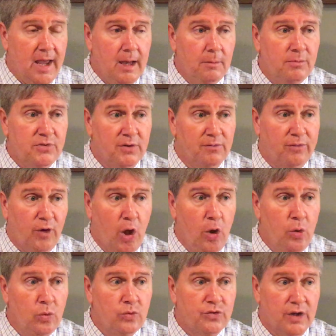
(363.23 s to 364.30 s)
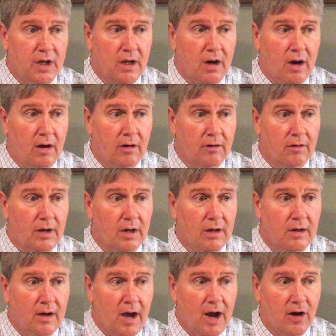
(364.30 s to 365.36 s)
ebbs and flows in
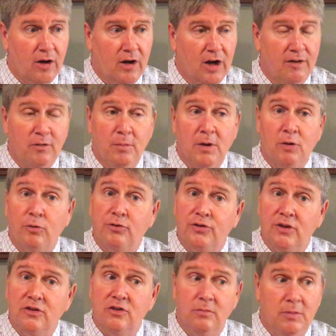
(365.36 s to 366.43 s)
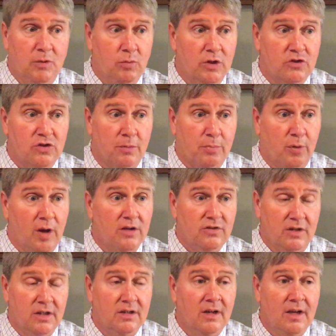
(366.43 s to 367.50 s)
our governmental system, in which the
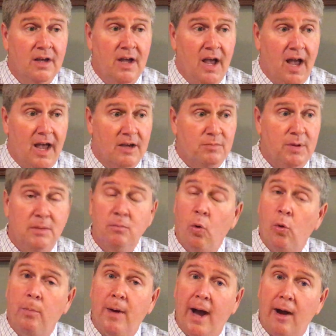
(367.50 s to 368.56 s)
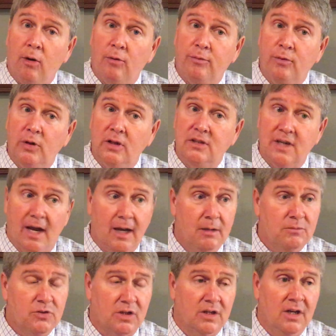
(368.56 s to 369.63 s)
president has been more powerful at
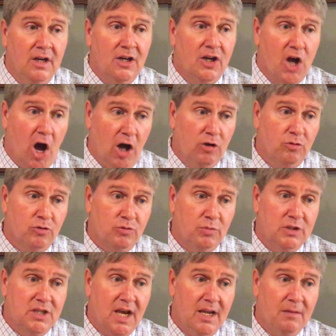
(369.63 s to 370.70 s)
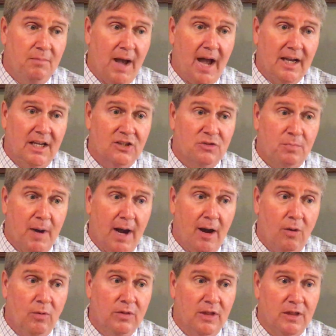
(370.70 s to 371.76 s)
times, and Congress would take back its
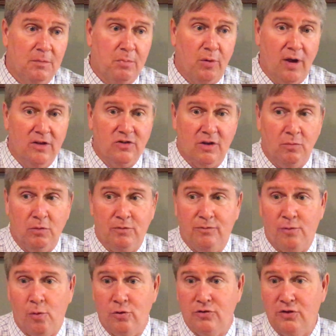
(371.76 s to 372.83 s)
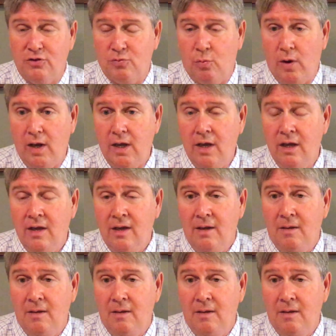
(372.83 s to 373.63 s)
power, and then the president would force its way